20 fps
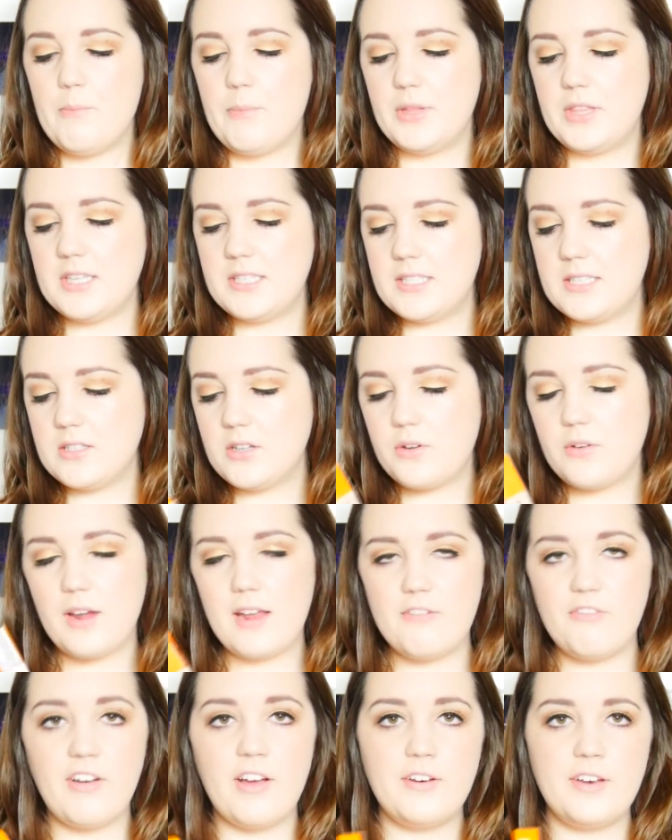But this is a
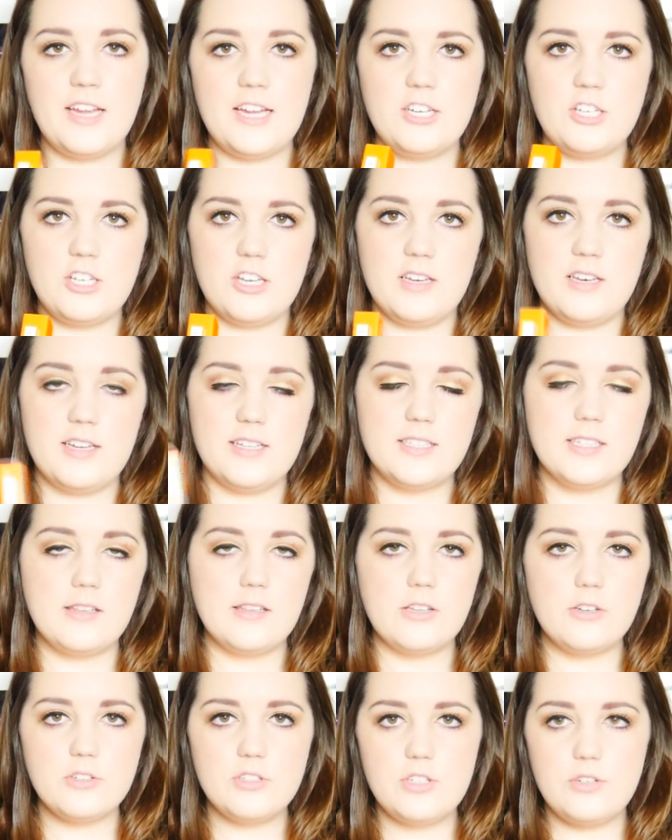great foundation. It's a
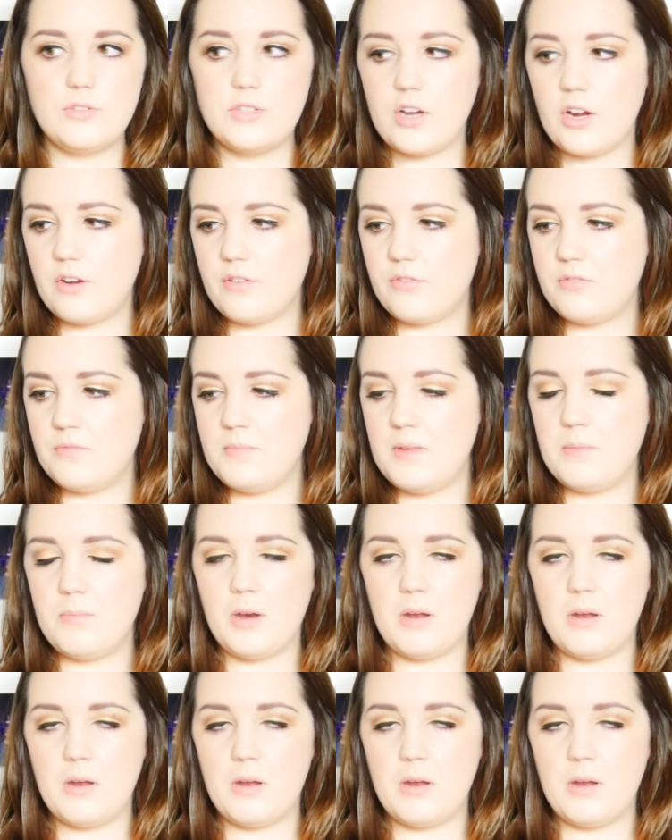little too dark for me,